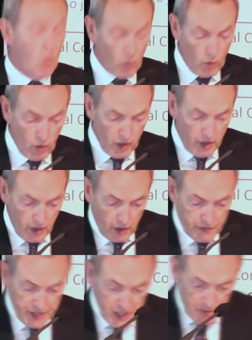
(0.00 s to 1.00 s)
All
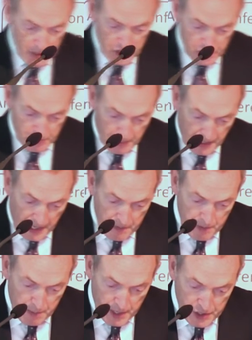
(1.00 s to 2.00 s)
of these measures
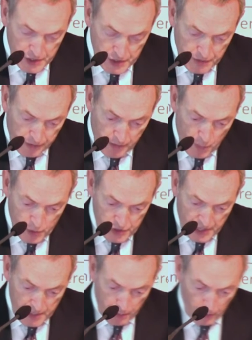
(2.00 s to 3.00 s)
became the basis for a more
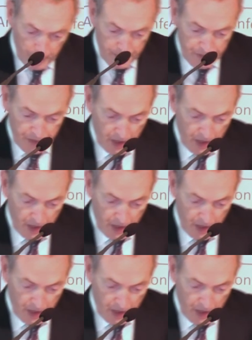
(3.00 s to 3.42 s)
stable,